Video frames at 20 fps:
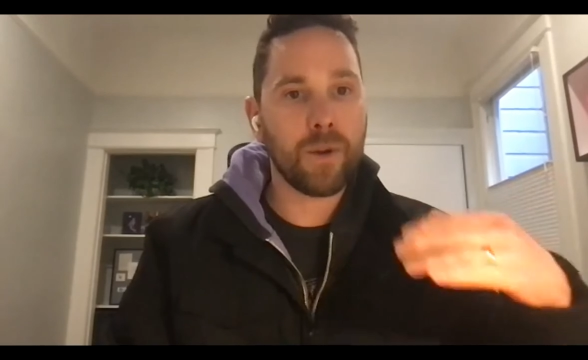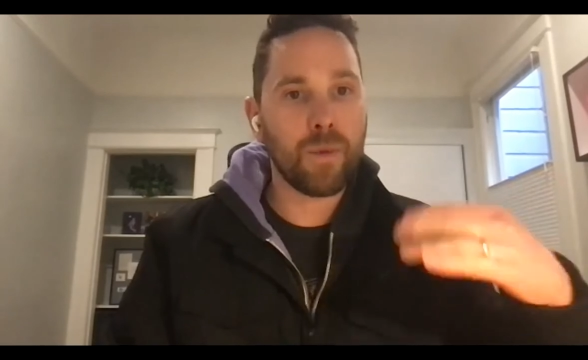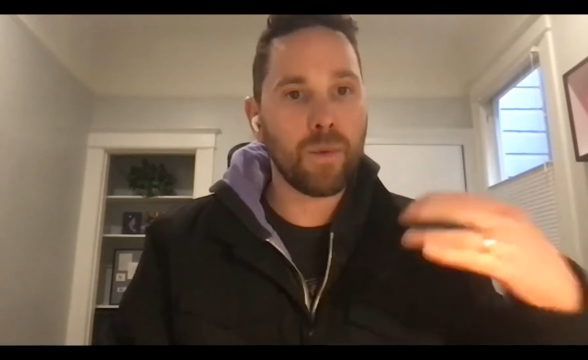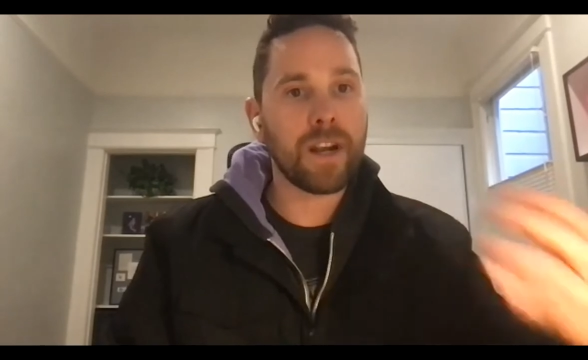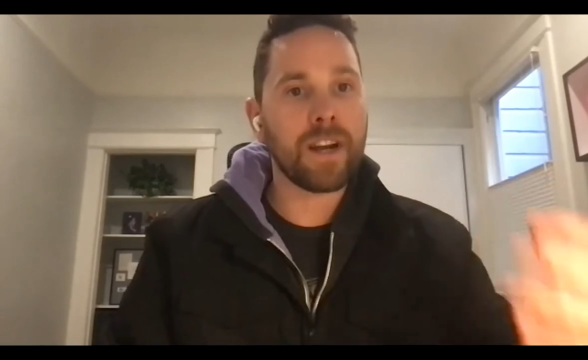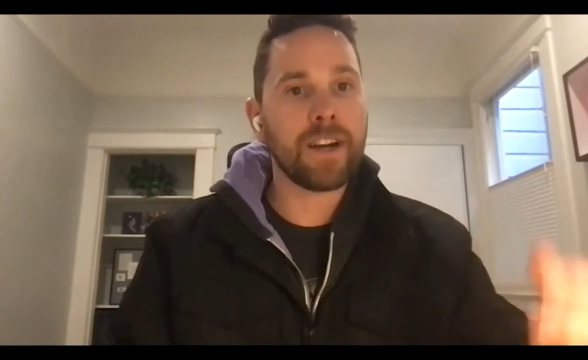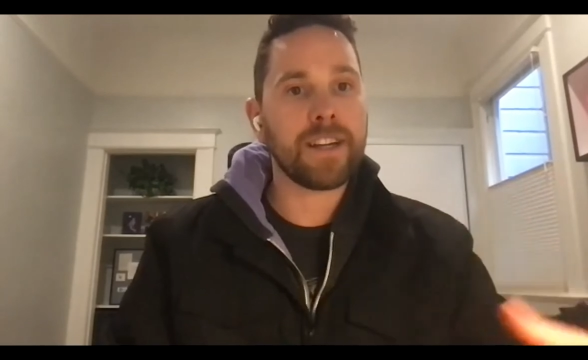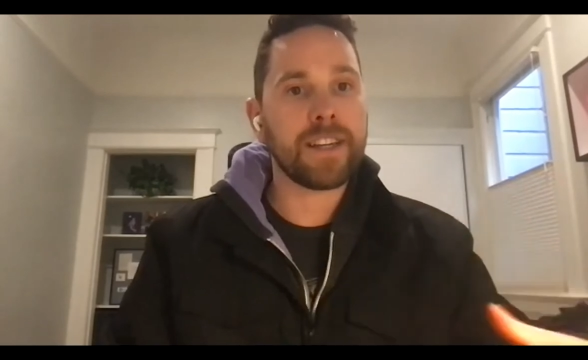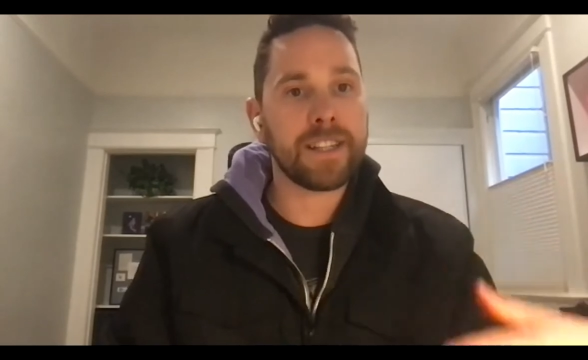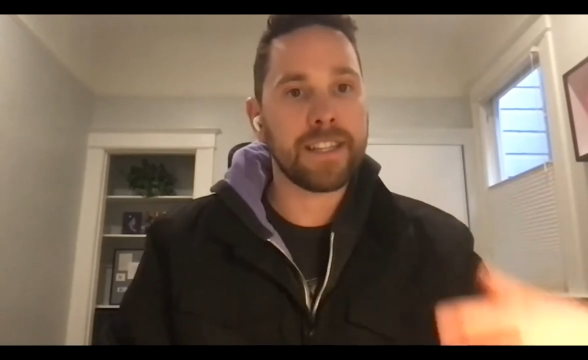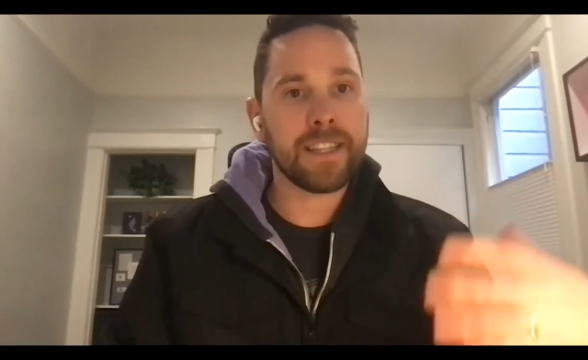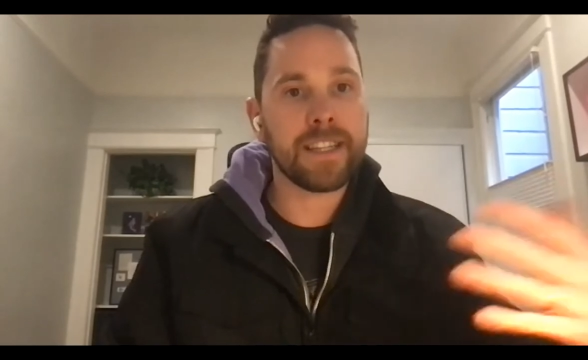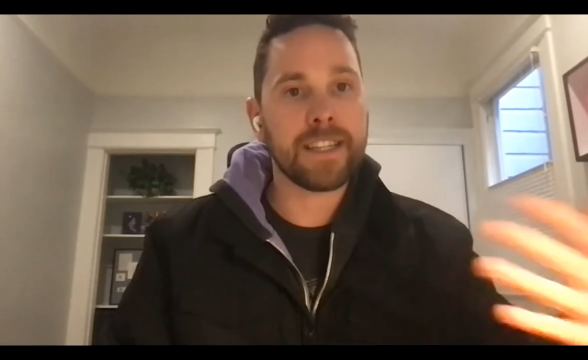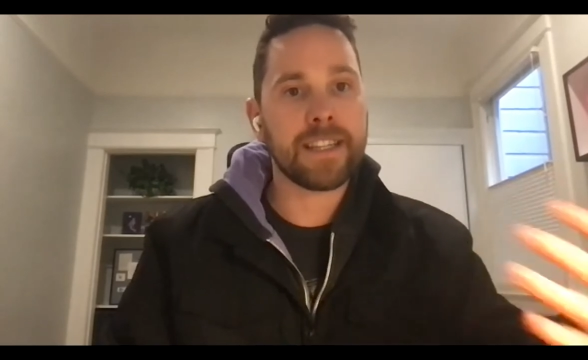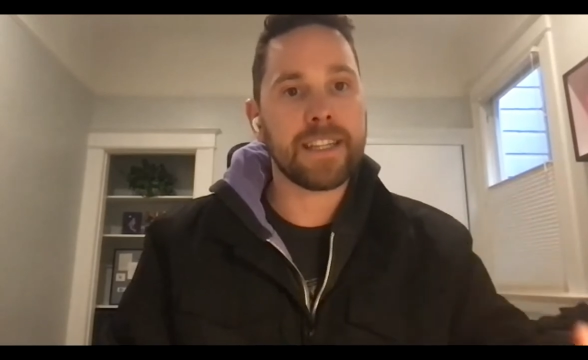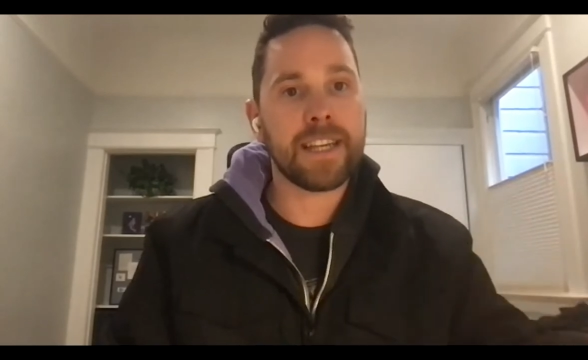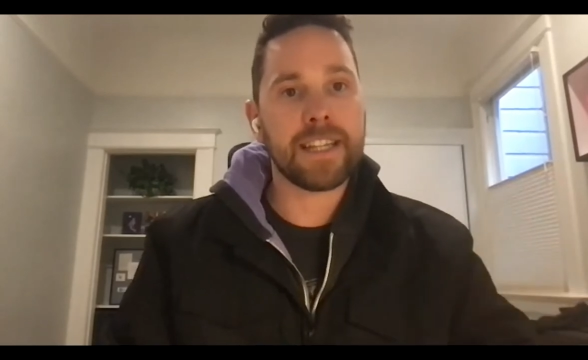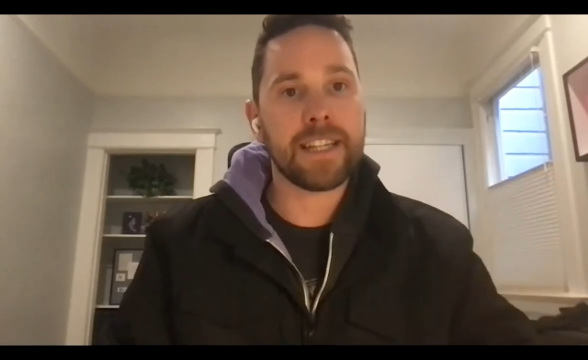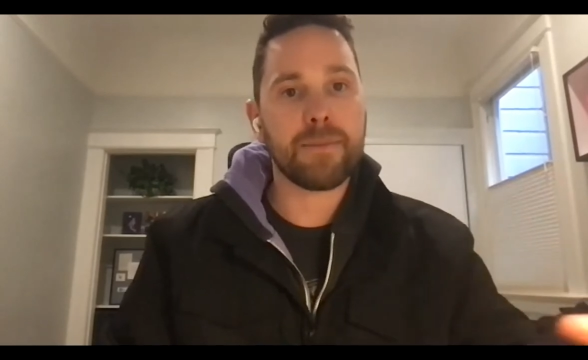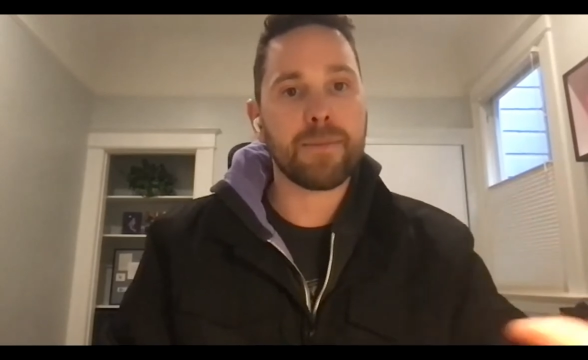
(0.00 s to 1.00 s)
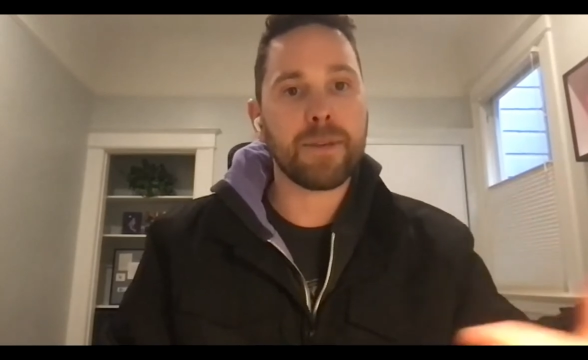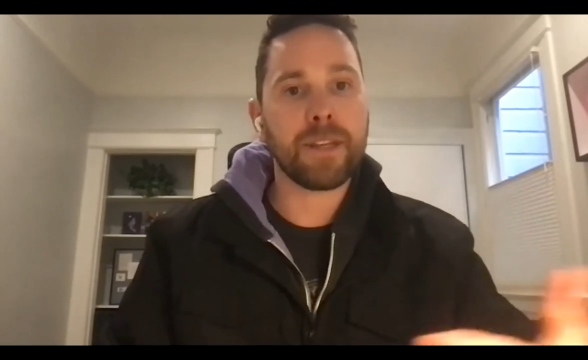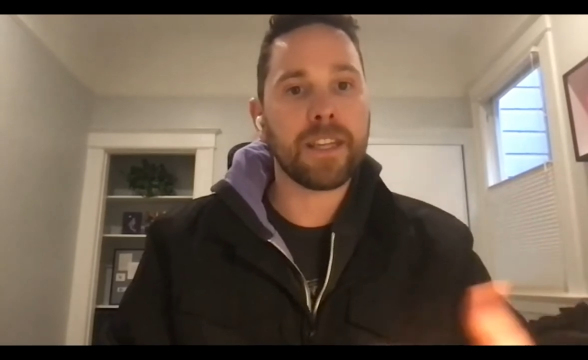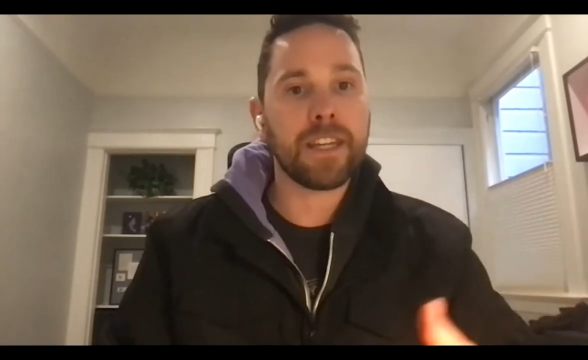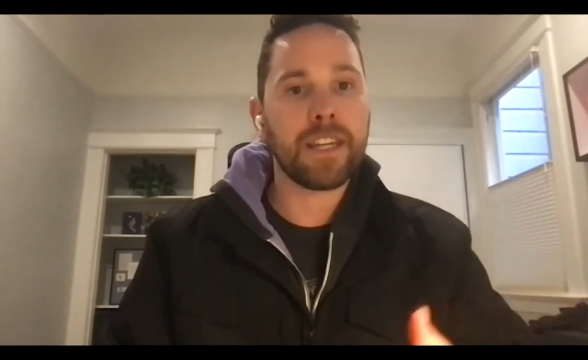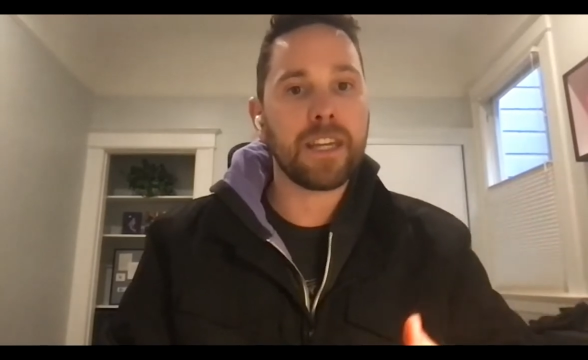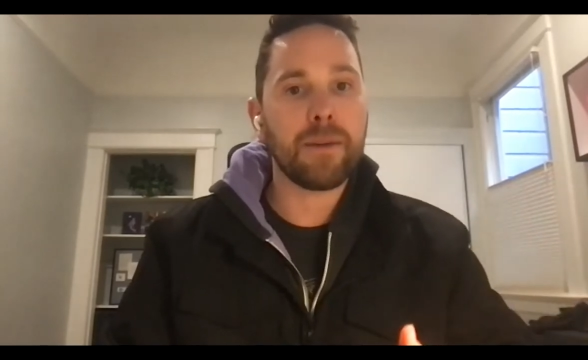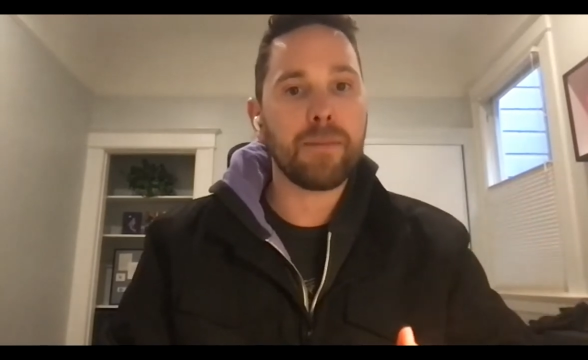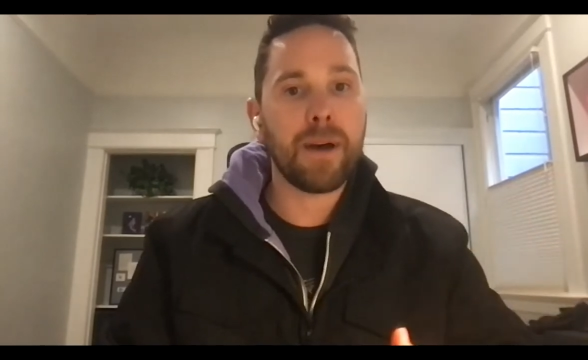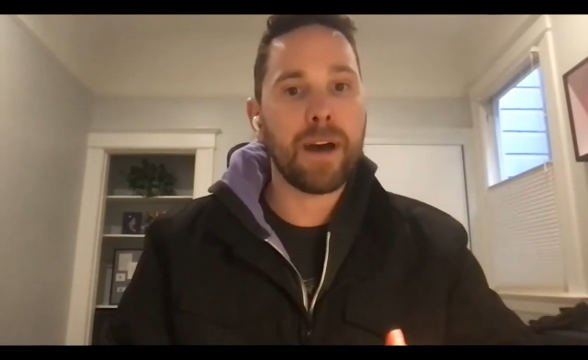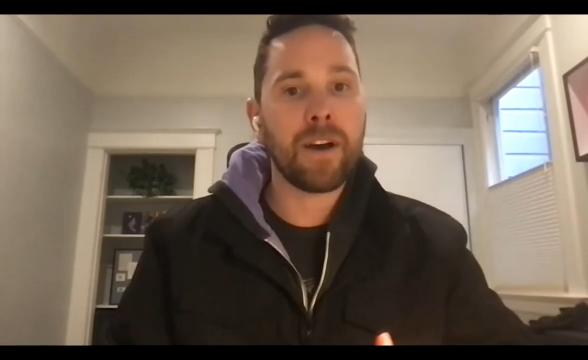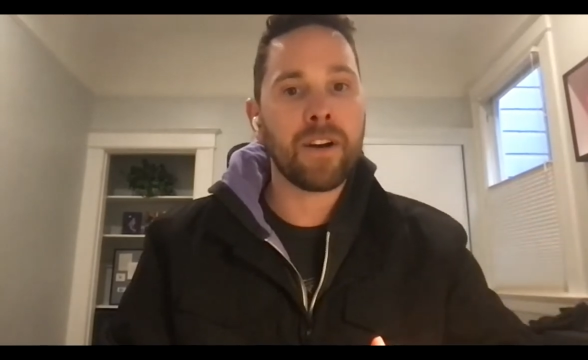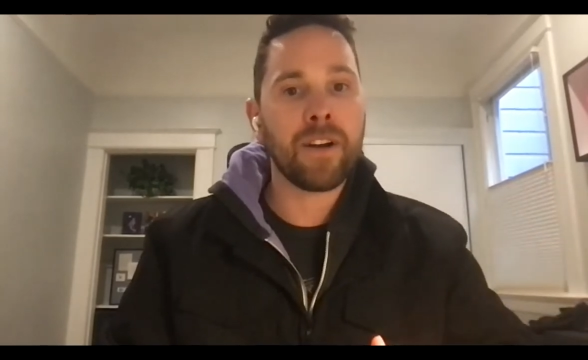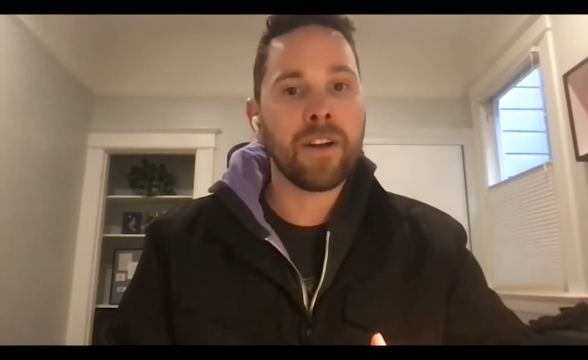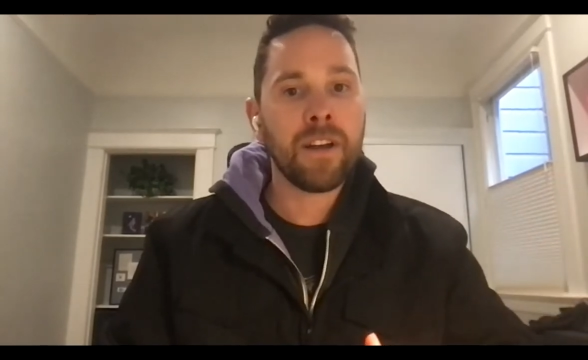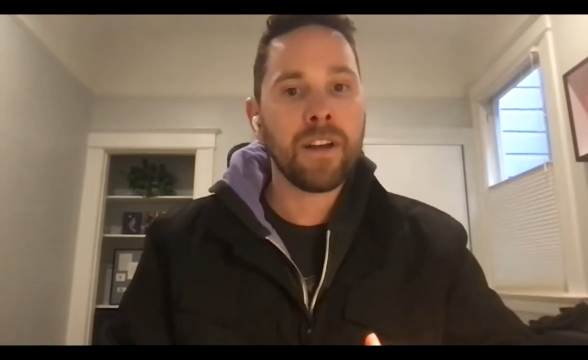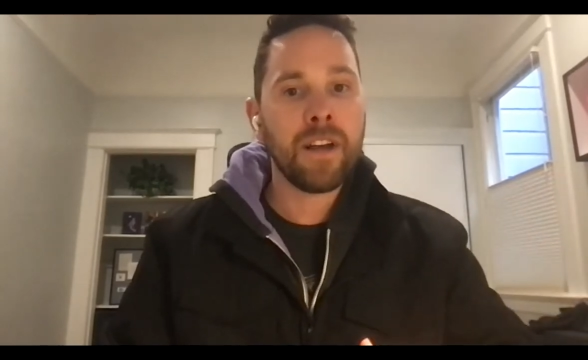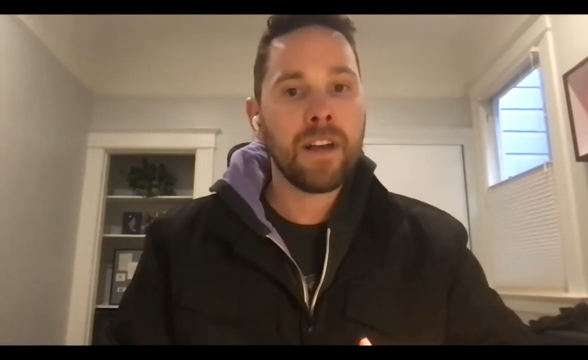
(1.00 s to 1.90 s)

awareness and this sensibility about